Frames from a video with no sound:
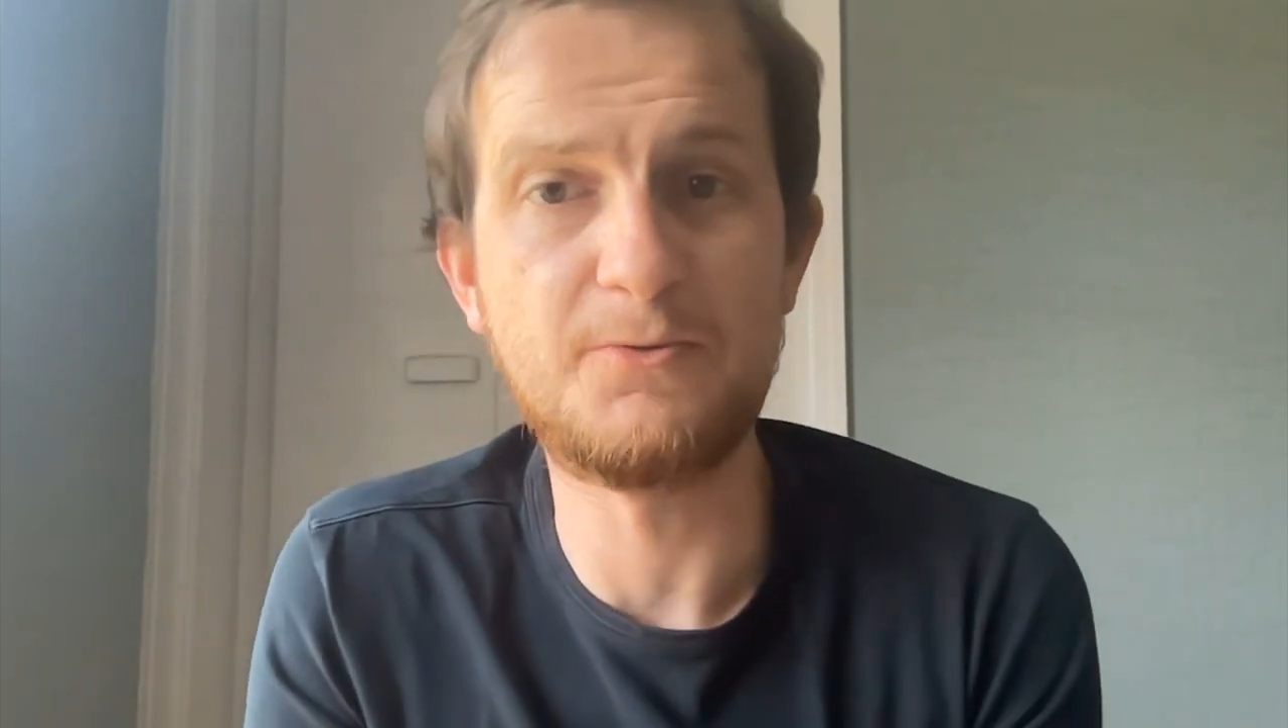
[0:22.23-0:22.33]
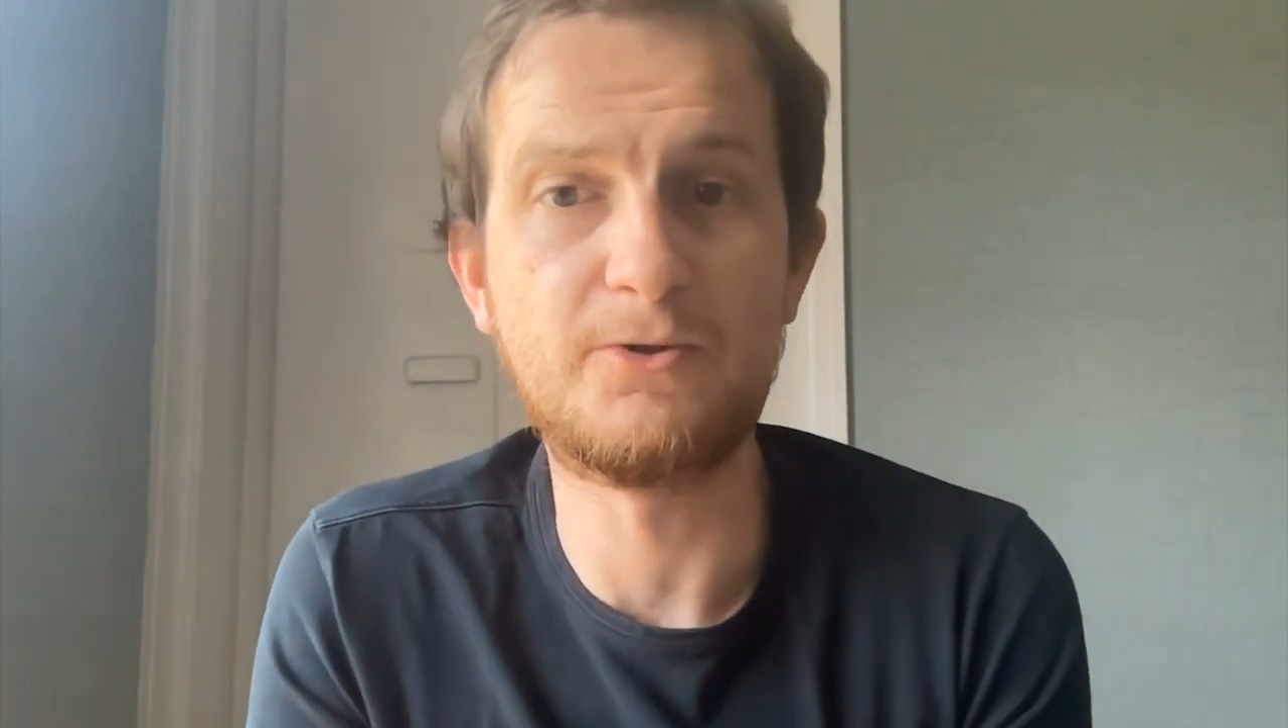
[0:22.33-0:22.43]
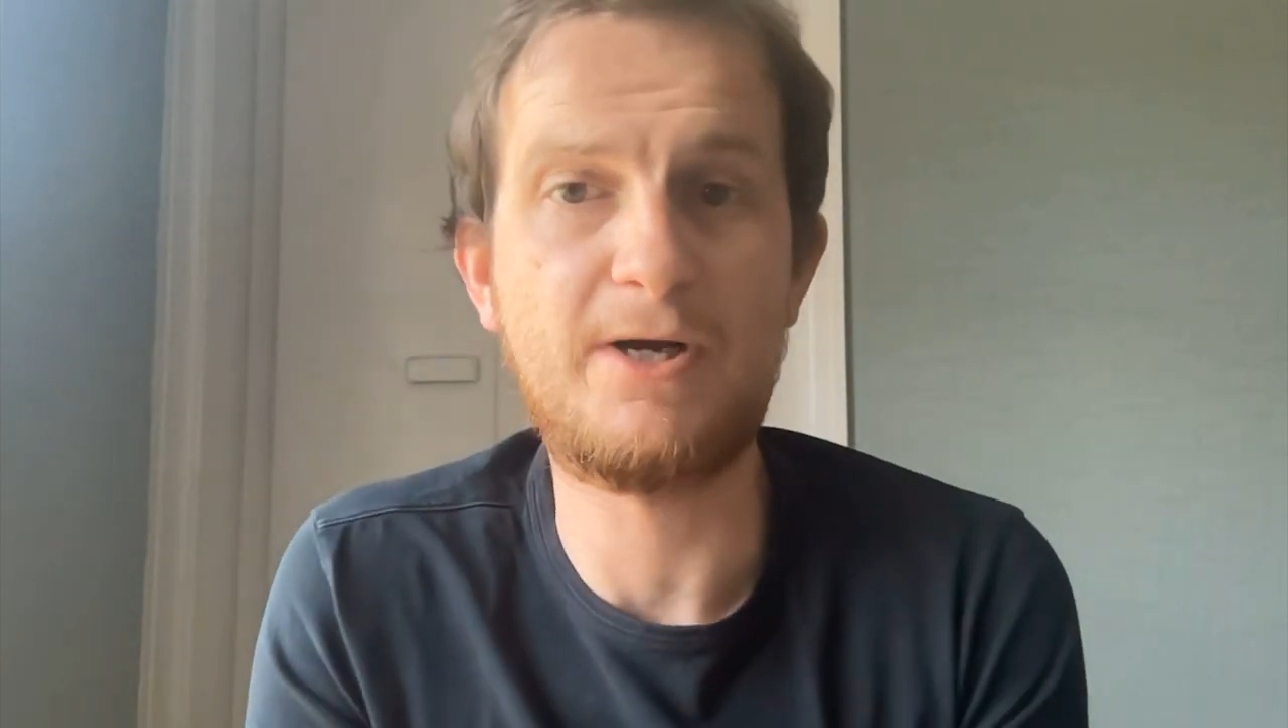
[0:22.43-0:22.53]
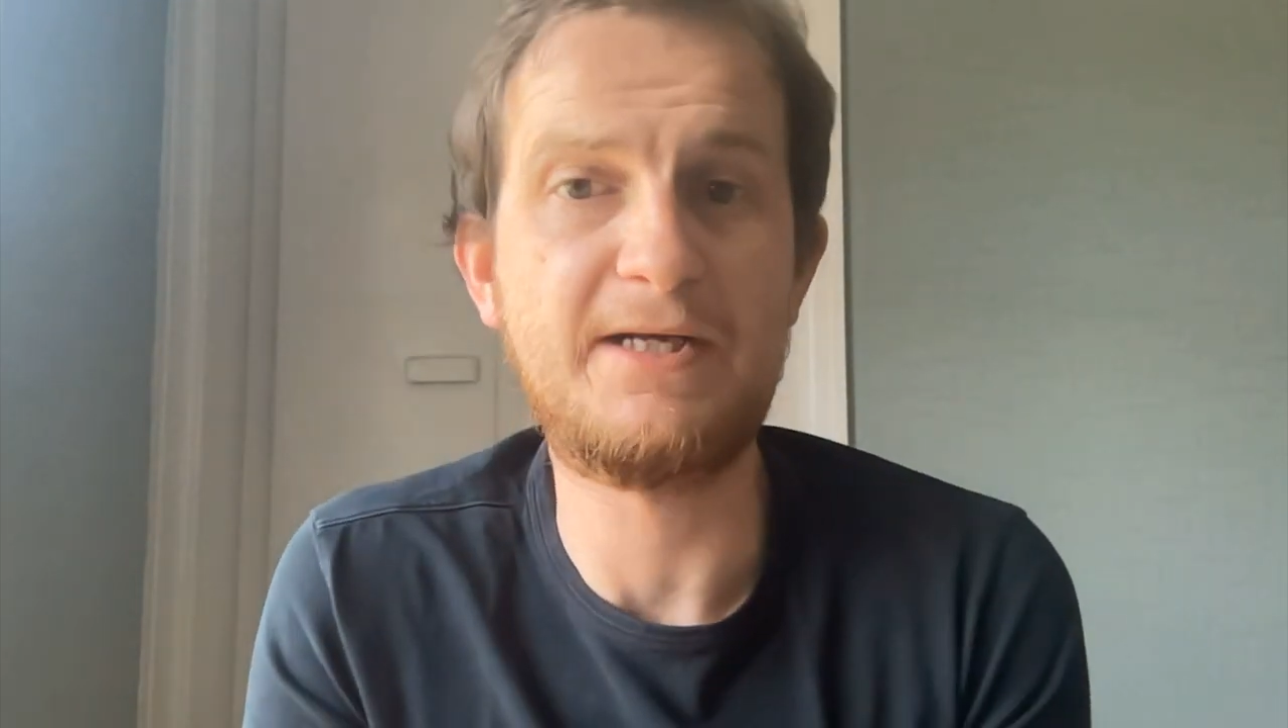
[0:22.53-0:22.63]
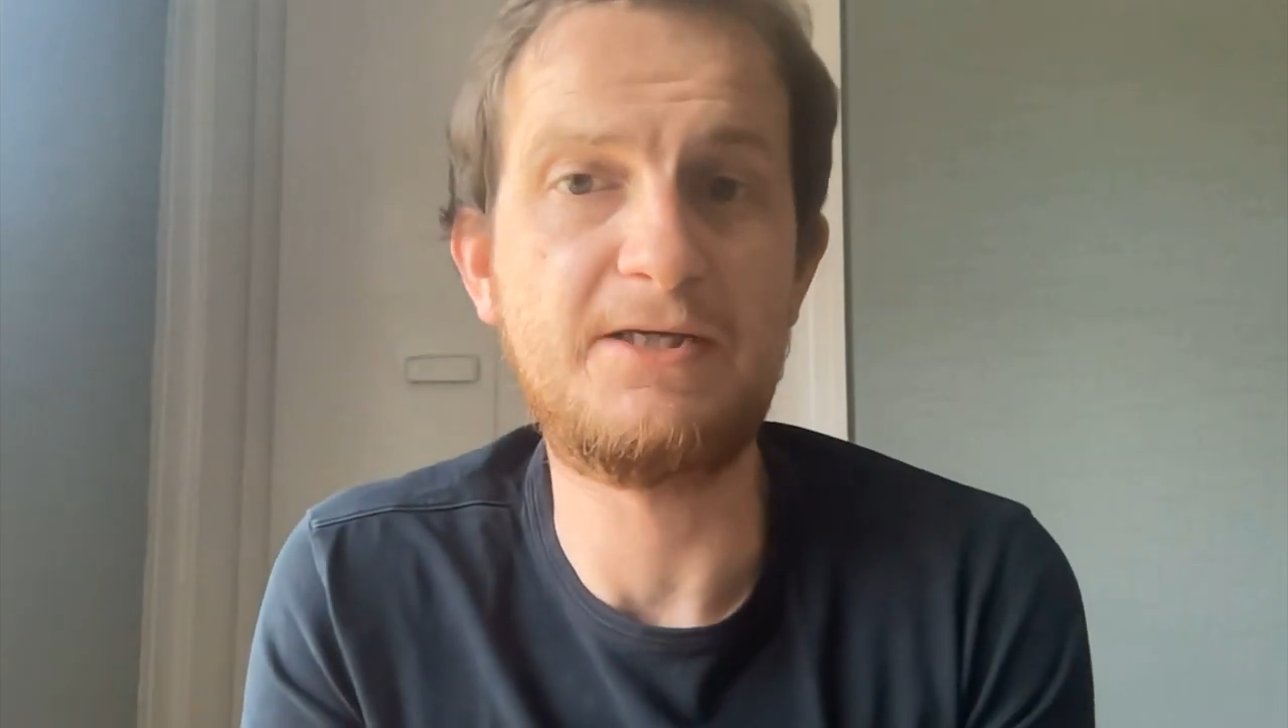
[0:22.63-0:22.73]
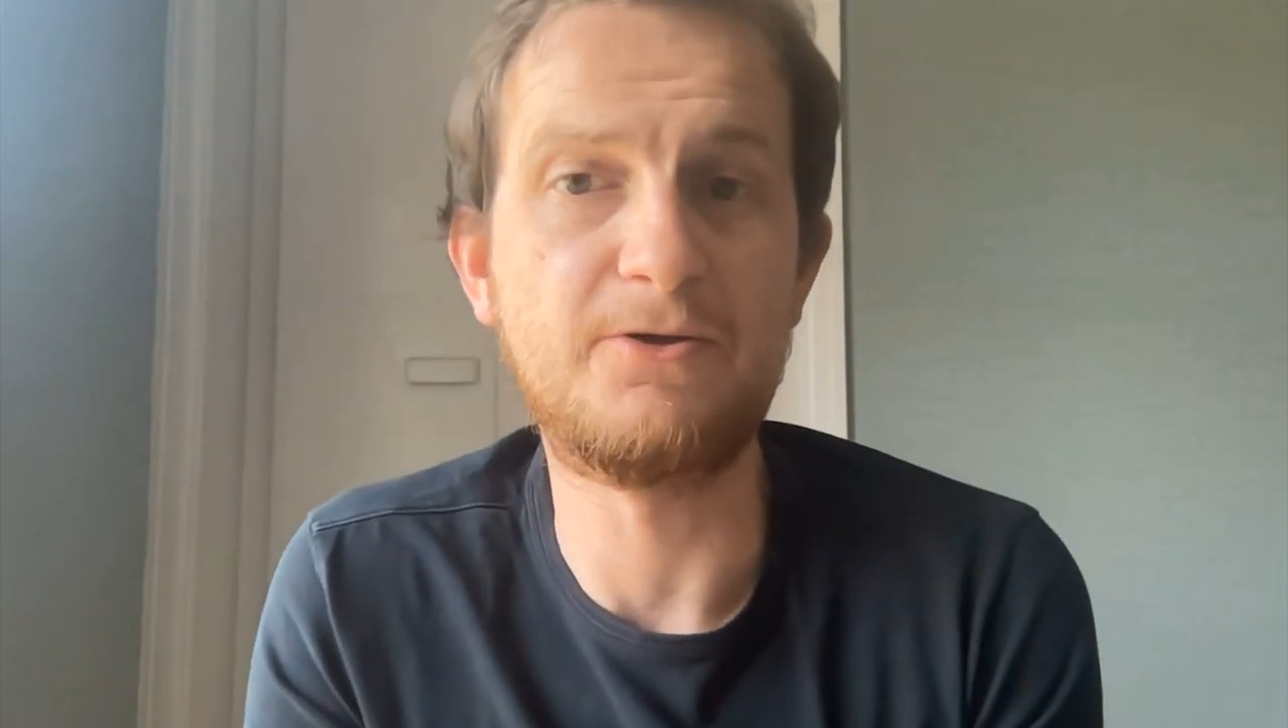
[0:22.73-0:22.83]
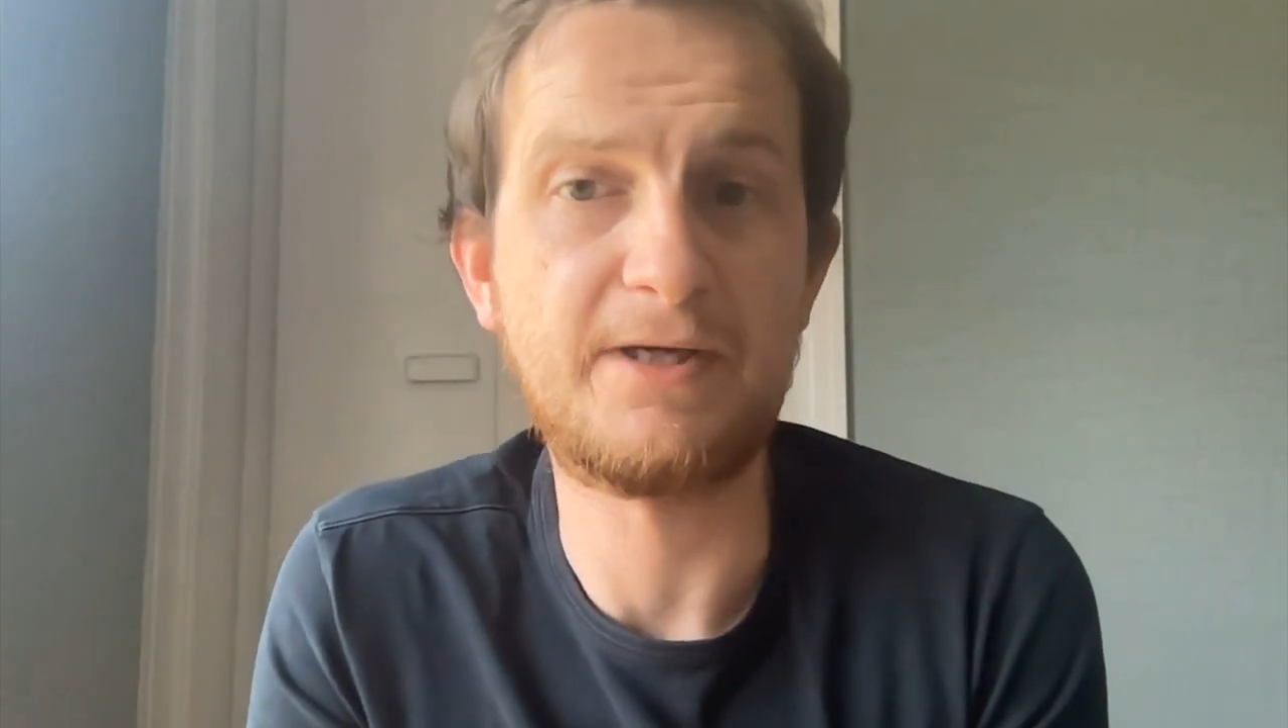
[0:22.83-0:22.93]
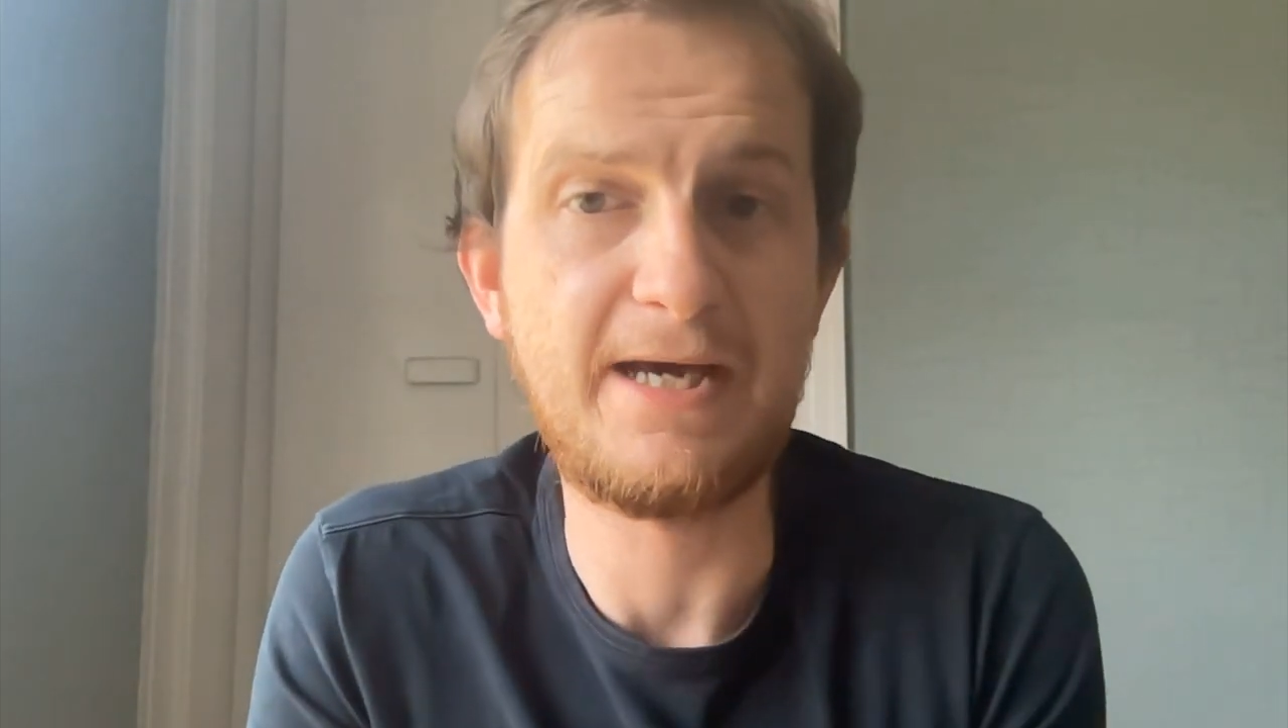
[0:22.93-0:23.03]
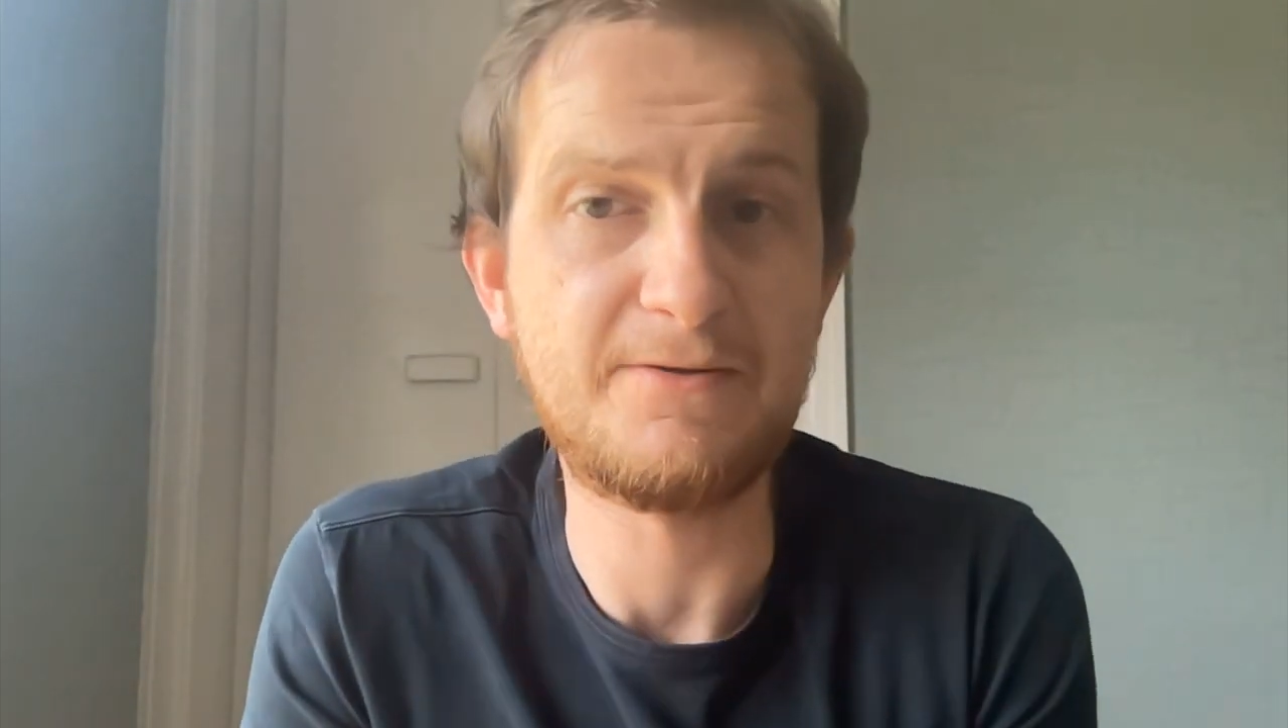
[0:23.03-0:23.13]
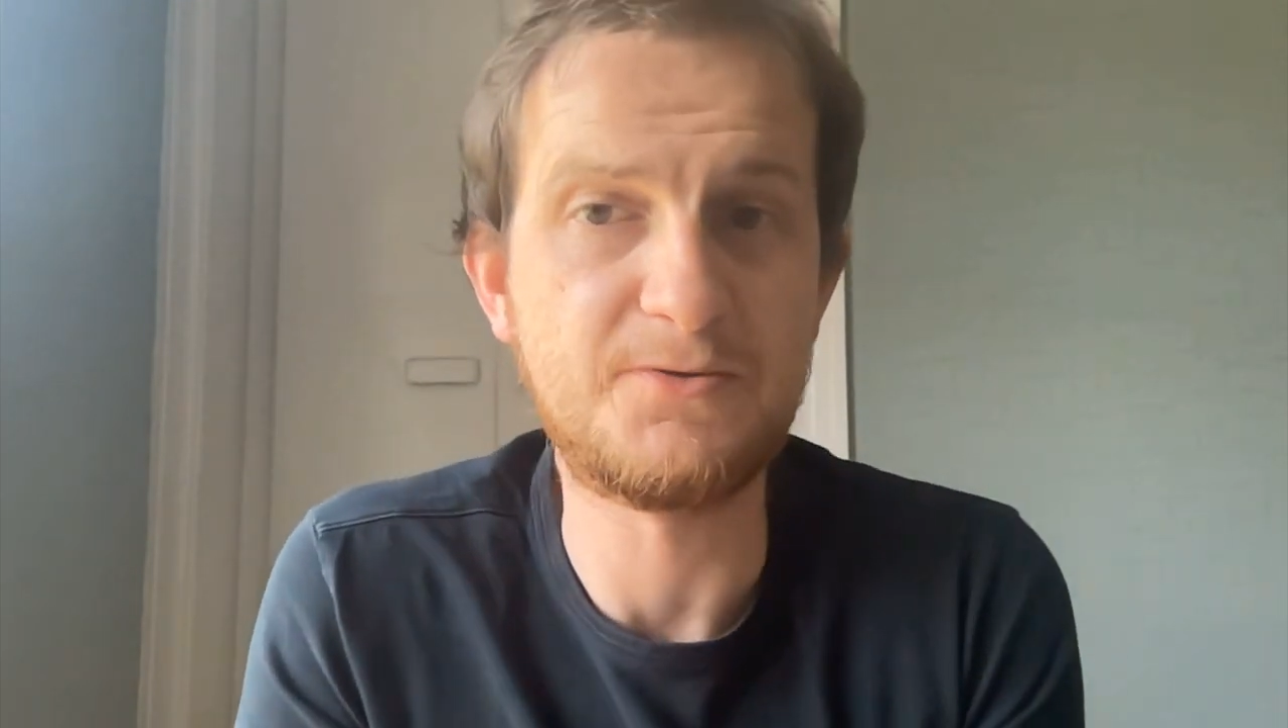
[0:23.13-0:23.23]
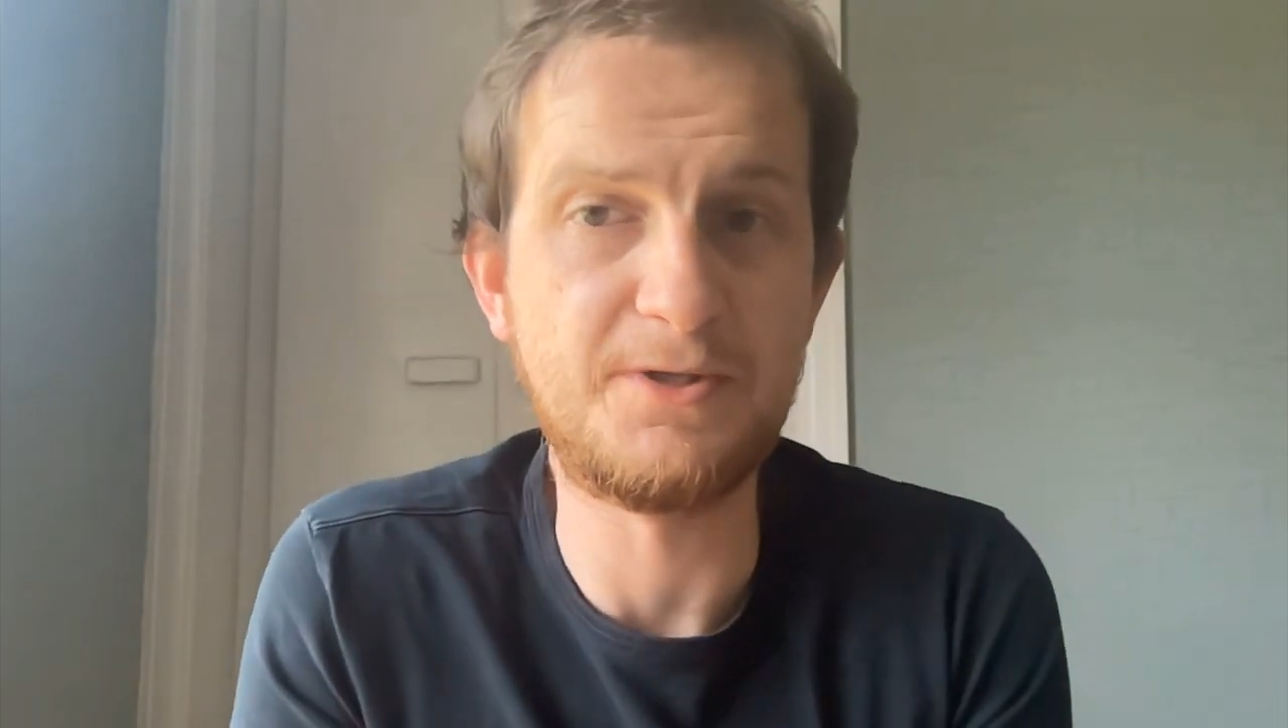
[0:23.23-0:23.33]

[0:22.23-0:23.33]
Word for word: we'll credit your account